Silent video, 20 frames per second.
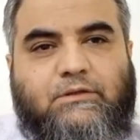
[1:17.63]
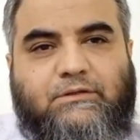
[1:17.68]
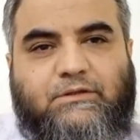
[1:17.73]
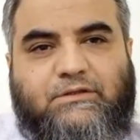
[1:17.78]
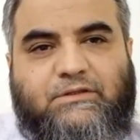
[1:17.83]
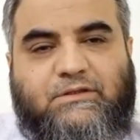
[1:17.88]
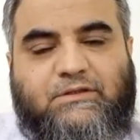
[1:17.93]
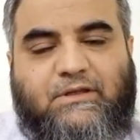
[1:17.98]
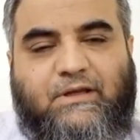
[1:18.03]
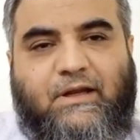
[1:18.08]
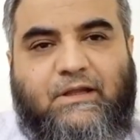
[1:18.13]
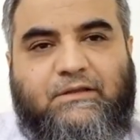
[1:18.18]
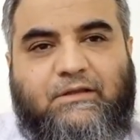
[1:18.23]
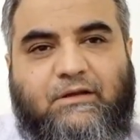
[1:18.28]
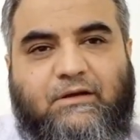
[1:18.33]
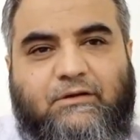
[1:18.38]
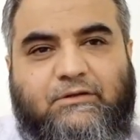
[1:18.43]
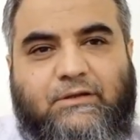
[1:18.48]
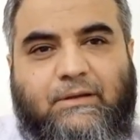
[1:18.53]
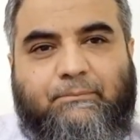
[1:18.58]
this is
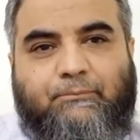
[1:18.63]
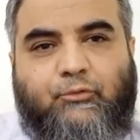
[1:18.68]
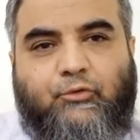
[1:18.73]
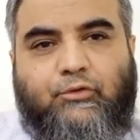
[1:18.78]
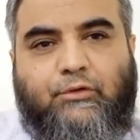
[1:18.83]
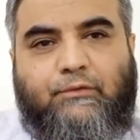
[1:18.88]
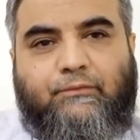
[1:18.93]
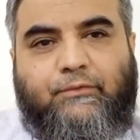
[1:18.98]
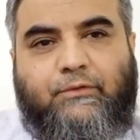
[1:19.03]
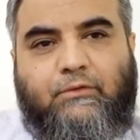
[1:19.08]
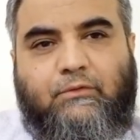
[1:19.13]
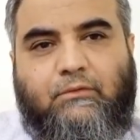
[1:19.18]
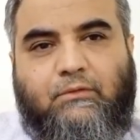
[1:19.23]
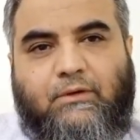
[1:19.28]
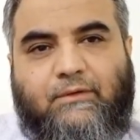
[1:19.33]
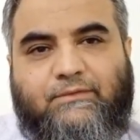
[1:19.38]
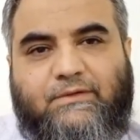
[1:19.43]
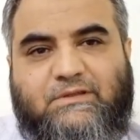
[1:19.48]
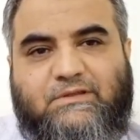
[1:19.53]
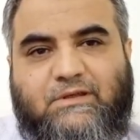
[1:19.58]
another temporal view
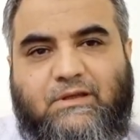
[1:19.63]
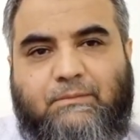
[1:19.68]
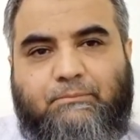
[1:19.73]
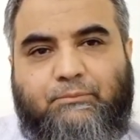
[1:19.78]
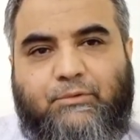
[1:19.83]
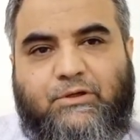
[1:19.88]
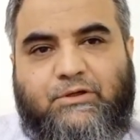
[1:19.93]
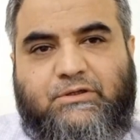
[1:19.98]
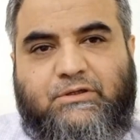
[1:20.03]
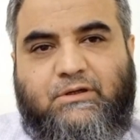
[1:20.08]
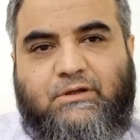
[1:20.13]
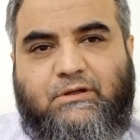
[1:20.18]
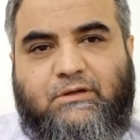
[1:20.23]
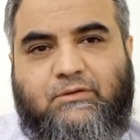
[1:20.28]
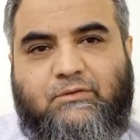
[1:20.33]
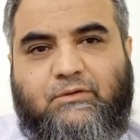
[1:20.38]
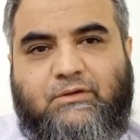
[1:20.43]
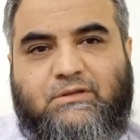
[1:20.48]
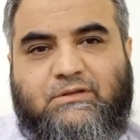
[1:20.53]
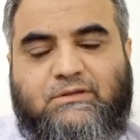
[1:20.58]
of the same patient.
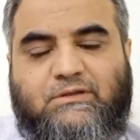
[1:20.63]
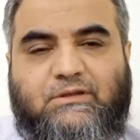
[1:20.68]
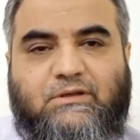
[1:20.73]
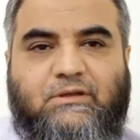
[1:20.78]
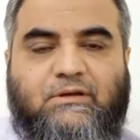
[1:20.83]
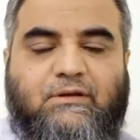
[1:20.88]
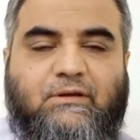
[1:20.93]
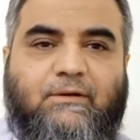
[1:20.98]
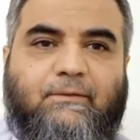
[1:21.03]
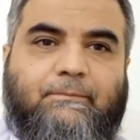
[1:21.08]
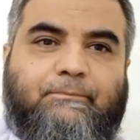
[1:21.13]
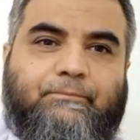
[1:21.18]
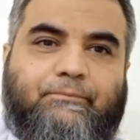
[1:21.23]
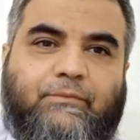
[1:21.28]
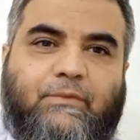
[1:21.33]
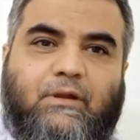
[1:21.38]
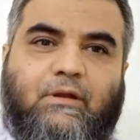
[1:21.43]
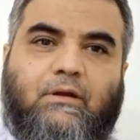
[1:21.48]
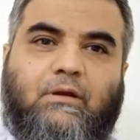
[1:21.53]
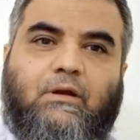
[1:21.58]
You can see here
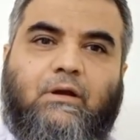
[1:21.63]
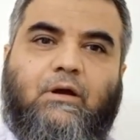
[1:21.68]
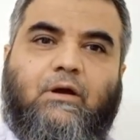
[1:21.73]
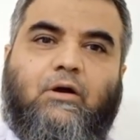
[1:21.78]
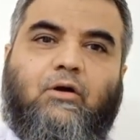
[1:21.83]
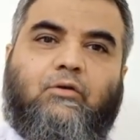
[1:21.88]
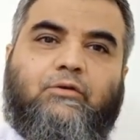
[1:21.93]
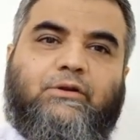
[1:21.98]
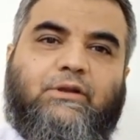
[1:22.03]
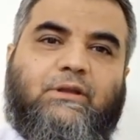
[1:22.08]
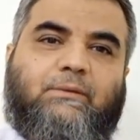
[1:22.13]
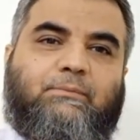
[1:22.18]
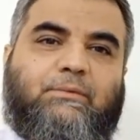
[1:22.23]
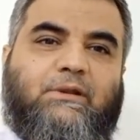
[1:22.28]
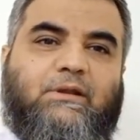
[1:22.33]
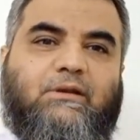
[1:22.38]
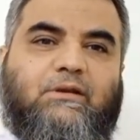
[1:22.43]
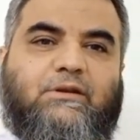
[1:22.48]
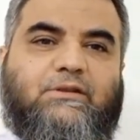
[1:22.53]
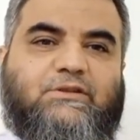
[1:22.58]
how deeply
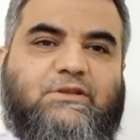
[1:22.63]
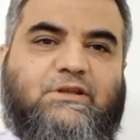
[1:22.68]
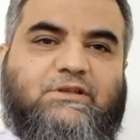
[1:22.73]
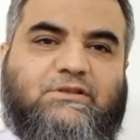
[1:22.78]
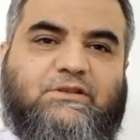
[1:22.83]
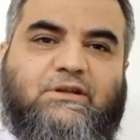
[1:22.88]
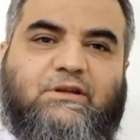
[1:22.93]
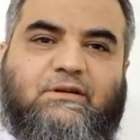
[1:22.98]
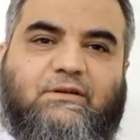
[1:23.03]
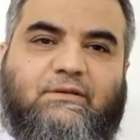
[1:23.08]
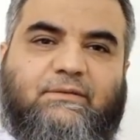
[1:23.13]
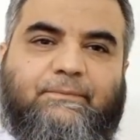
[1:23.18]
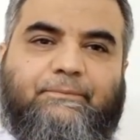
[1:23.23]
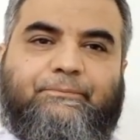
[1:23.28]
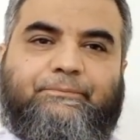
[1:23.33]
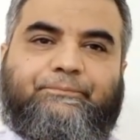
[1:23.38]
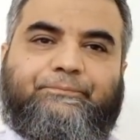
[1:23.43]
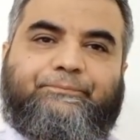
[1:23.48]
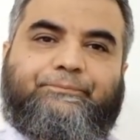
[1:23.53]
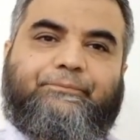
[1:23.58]
congested
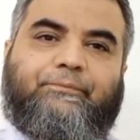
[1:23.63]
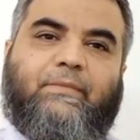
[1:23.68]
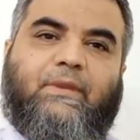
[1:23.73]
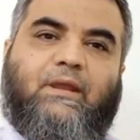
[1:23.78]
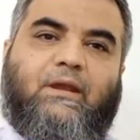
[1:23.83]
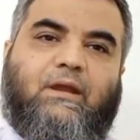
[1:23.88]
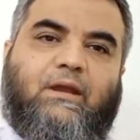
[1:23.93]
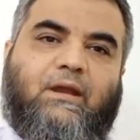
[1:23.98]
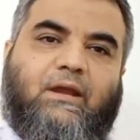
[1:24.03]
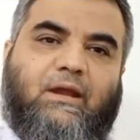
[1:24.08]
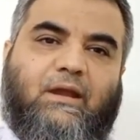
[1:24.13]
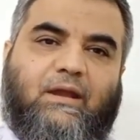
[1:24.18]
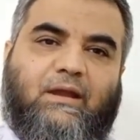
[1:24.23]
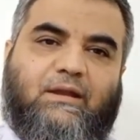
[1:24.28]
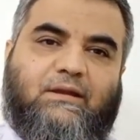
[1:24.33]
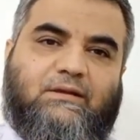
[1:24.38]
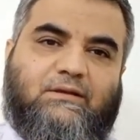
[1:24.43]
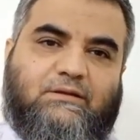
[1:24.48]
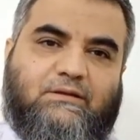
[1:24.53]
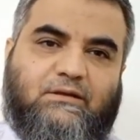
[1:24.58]

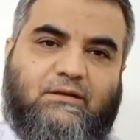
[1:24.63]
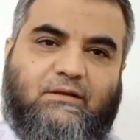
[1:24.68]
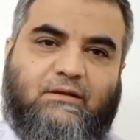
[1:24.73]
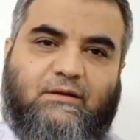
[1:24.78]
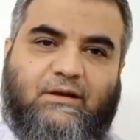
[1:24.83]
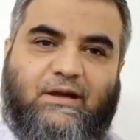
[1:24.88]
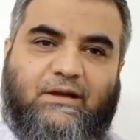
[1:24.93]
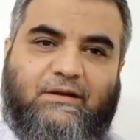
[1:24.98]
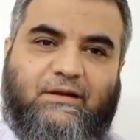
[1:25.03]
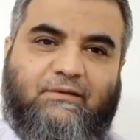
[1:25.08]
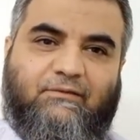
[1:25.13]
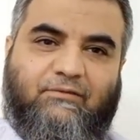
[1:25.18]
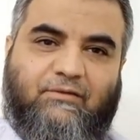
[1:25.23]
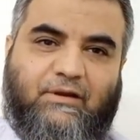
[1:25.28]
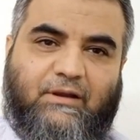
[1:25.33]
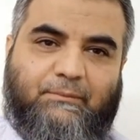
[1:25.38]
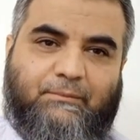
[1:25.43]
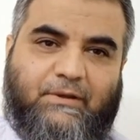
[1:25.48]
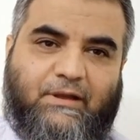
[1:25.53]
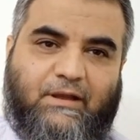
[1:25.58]
and red
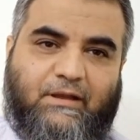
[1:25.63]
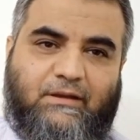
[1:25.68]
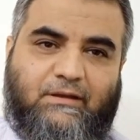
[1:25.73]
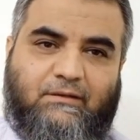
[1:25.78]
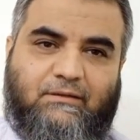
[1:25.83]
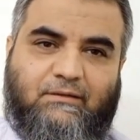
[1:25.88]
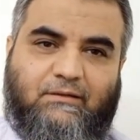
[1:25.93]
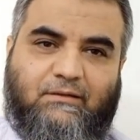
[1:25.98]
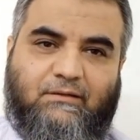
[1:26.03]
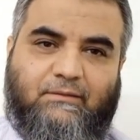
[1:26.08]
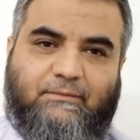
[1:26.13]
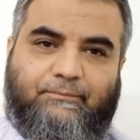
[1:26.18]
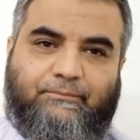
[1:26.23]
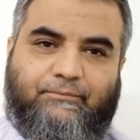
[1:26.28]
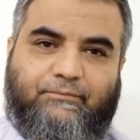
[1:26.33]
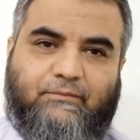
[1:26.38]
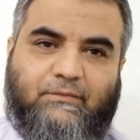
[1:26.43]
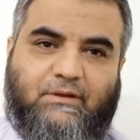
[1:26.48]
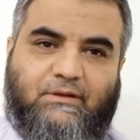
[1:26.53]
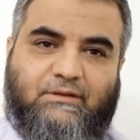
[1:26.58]
inflamed eye,
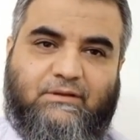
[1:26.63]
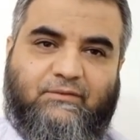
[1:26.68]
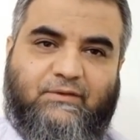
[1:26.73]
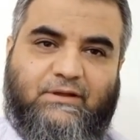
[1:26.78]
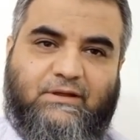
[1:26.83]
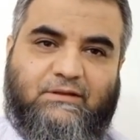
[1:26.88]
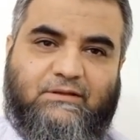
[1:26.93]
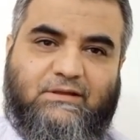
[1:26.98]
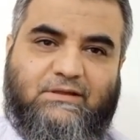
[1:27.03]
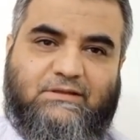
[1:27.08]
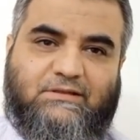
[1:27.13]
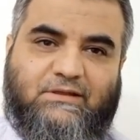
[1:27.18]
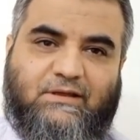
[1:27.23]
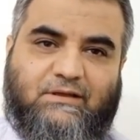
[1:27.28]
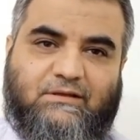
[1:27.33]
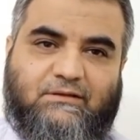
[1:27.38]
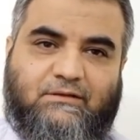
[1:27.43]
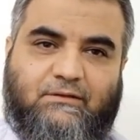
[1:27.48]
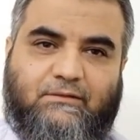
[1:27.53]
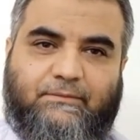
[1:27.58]
even in this
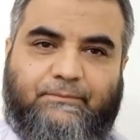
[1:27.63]
sector.